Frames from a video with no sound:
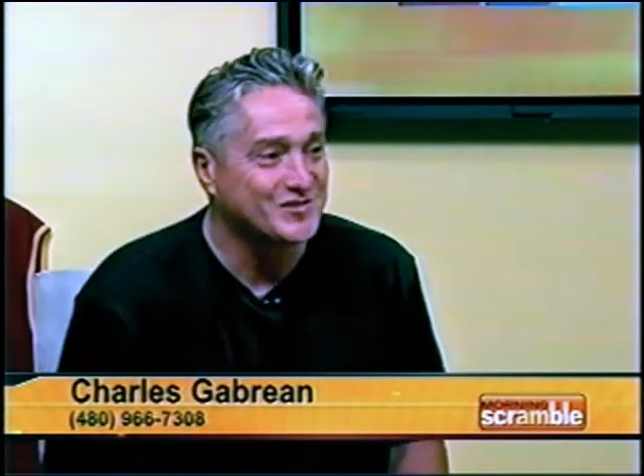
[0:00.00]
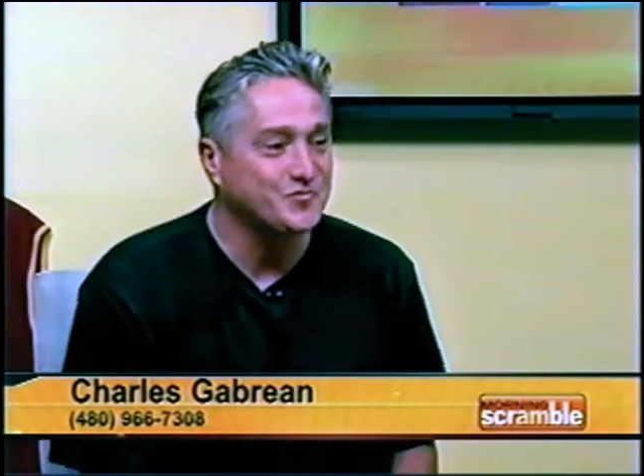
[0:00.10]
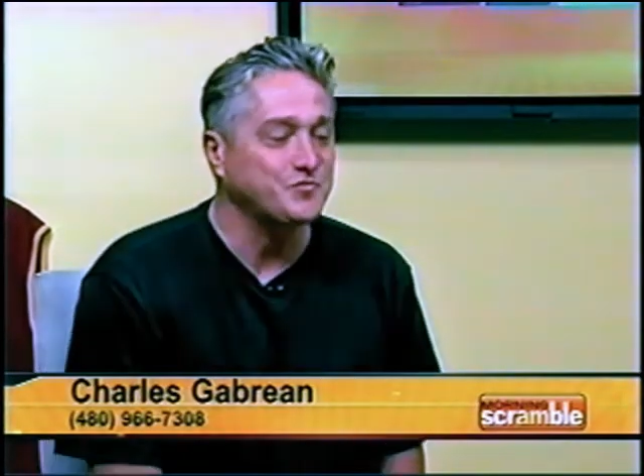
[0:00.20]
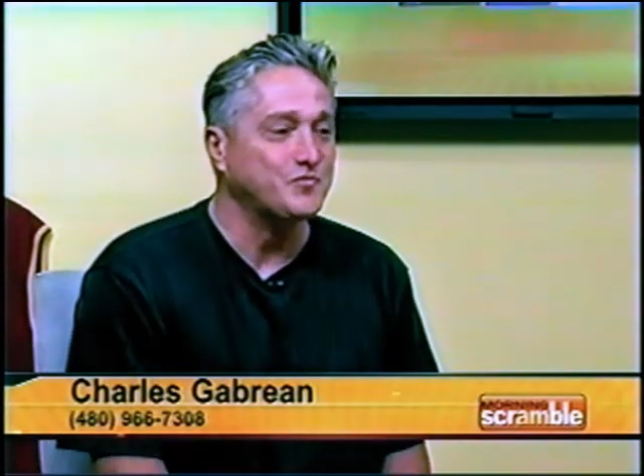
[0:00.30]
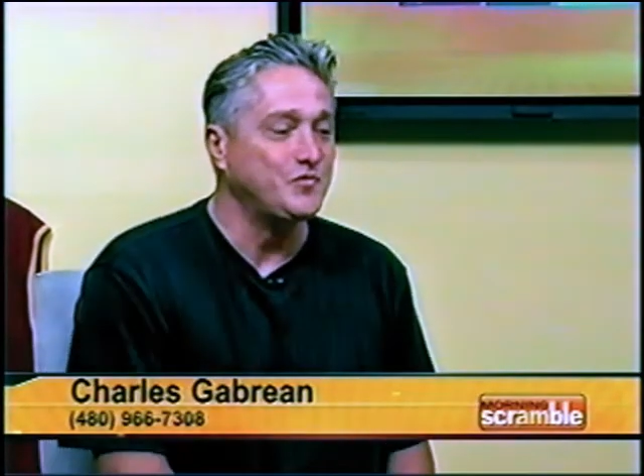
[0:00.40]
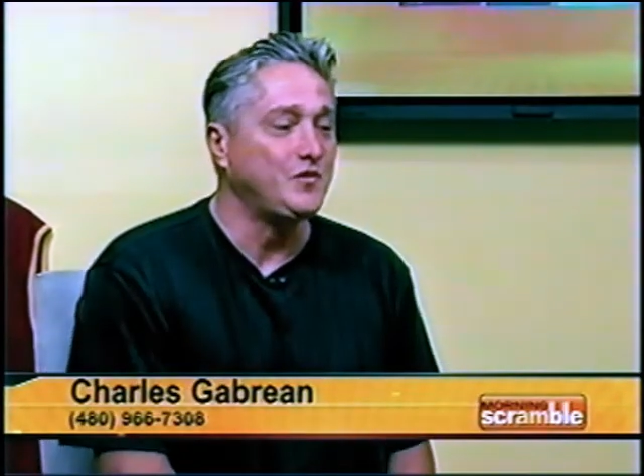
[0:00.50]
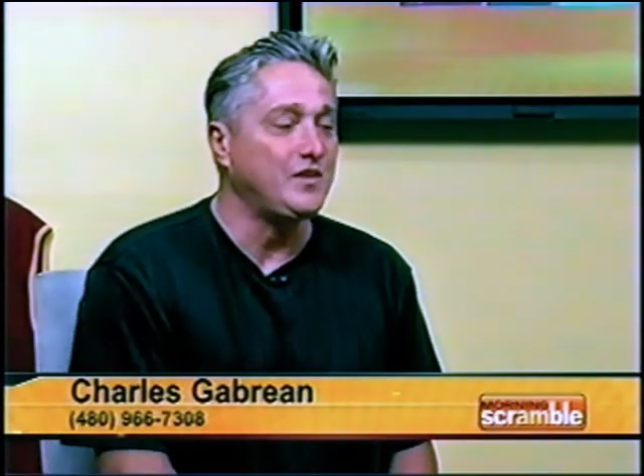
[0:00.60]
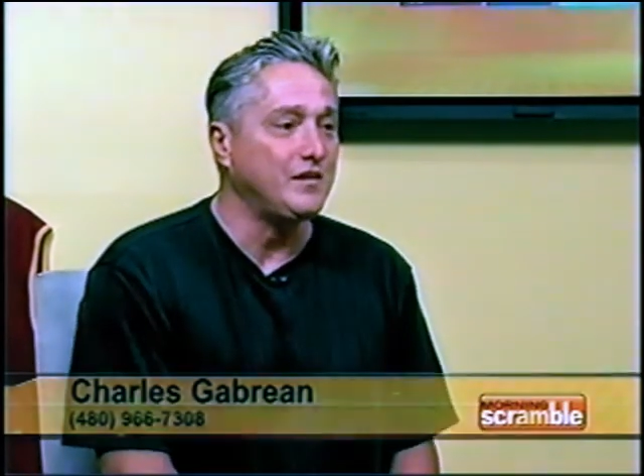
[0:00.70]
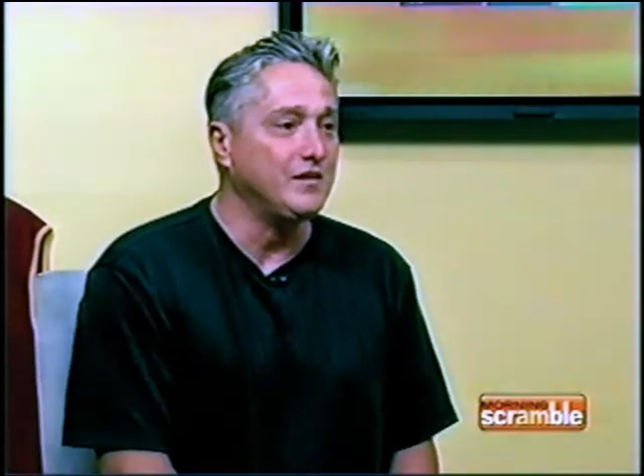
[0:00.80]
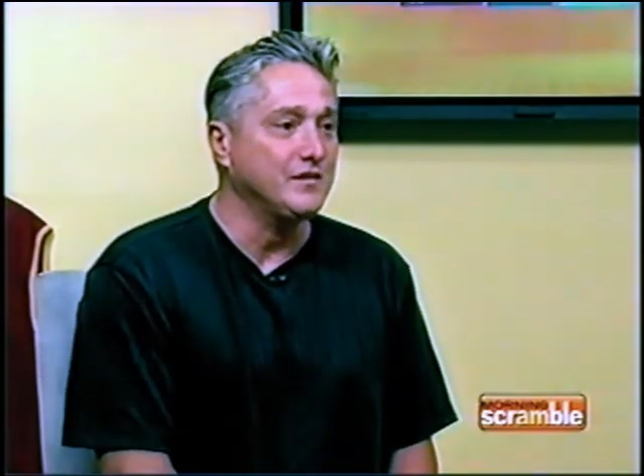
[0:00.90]
needless
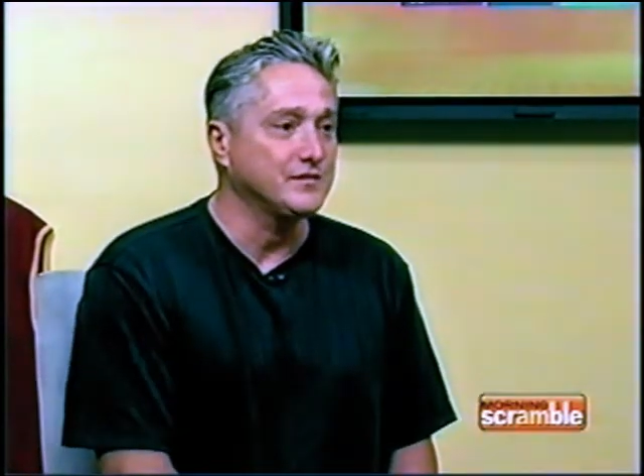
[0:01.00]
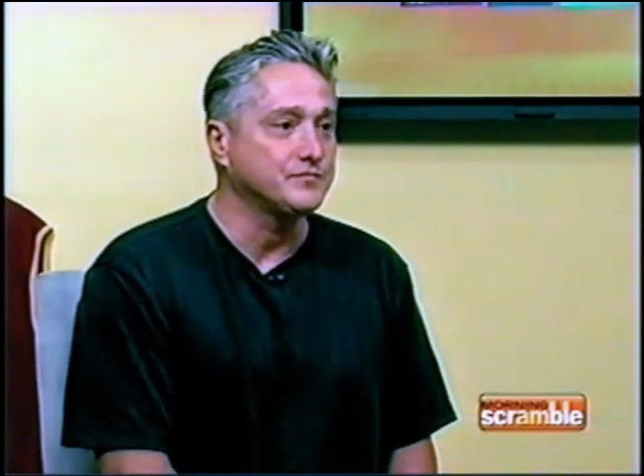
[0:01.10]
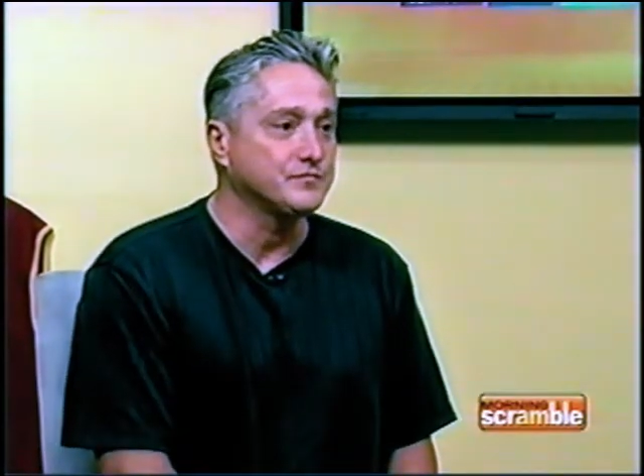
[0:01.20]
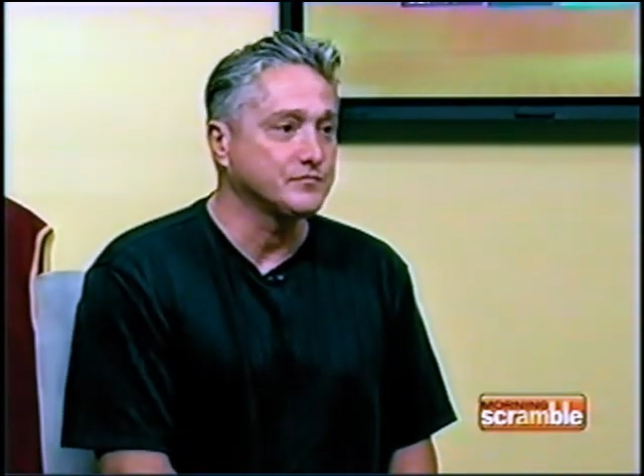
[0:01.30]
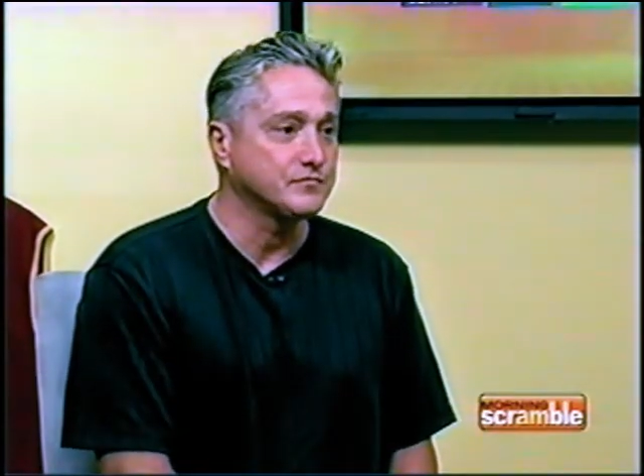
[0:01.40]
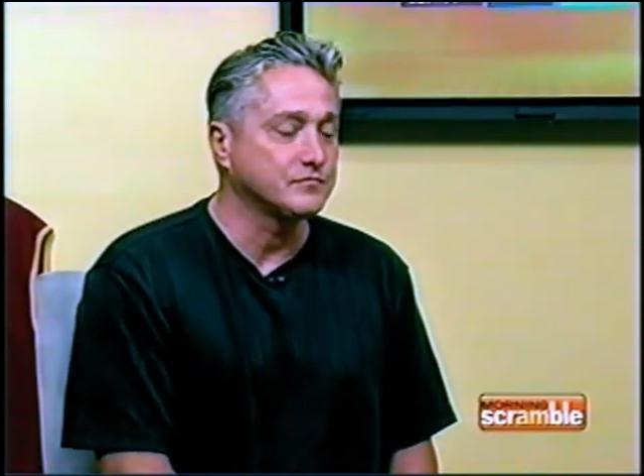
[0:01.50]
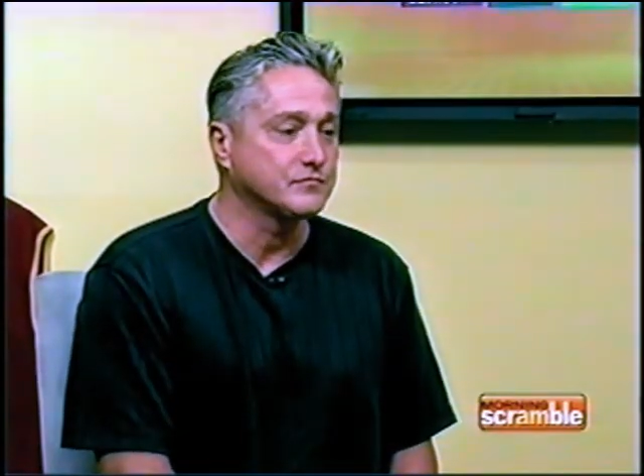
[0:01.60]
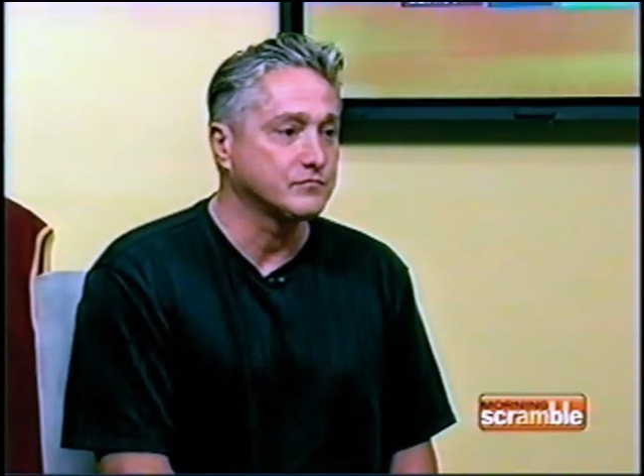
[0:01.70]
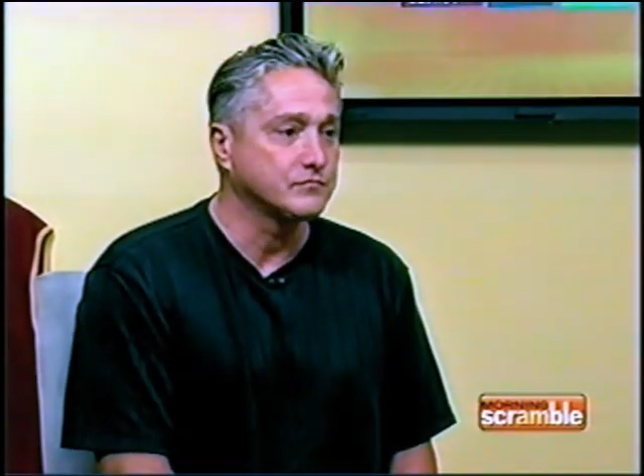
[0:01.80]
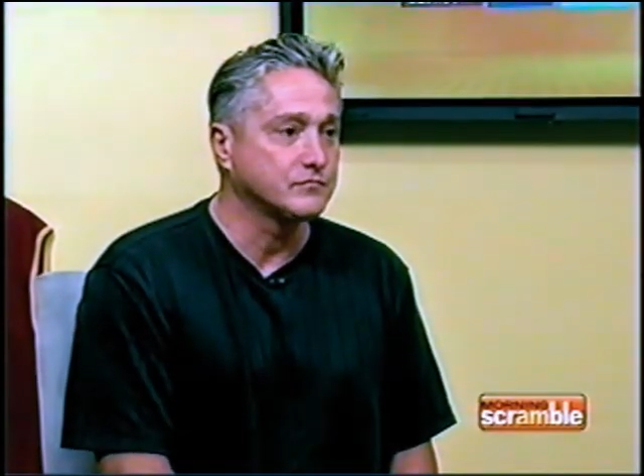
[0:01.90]
to say, you're talking to
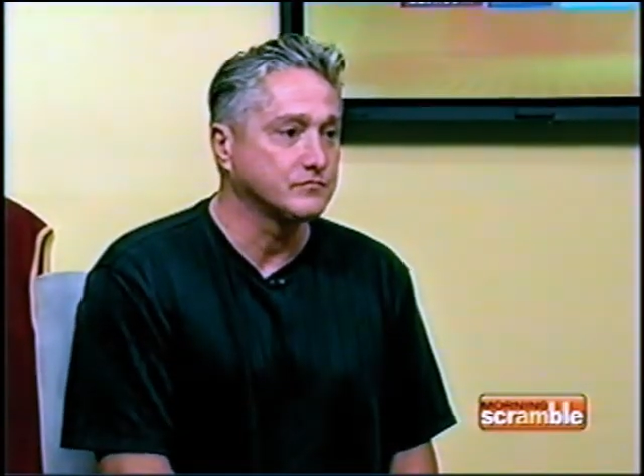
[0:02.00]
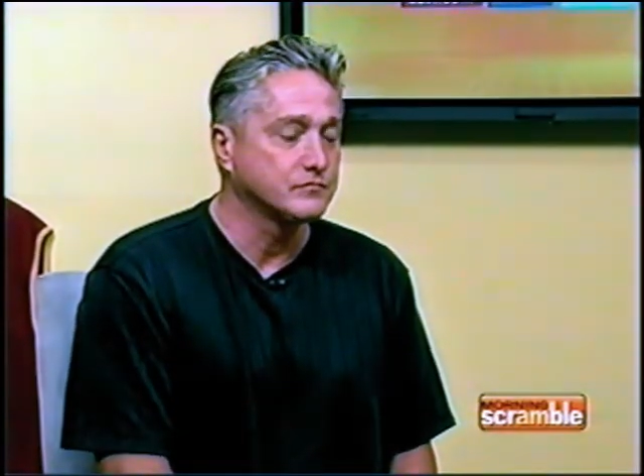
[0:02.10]
guys